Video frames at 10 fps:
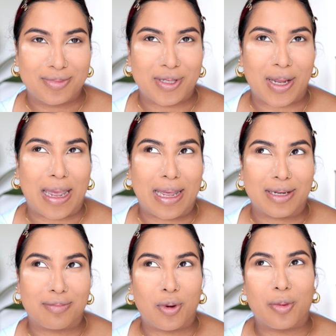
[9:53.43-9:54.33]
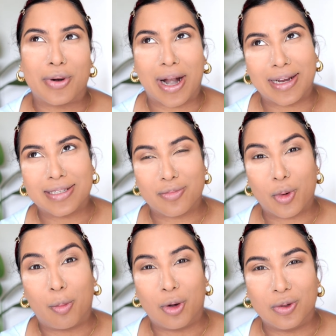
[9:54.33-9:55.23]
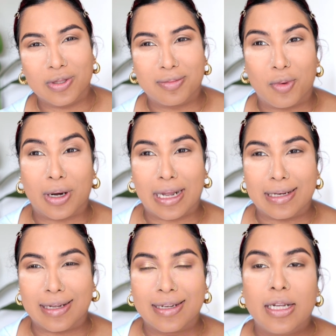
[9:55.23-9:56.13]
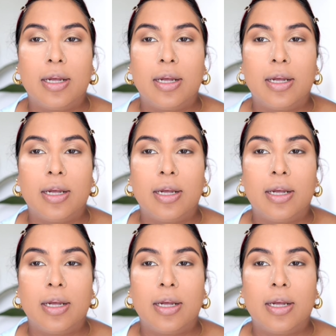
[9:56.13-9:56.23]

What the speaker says: to add more bright, more bold, more color,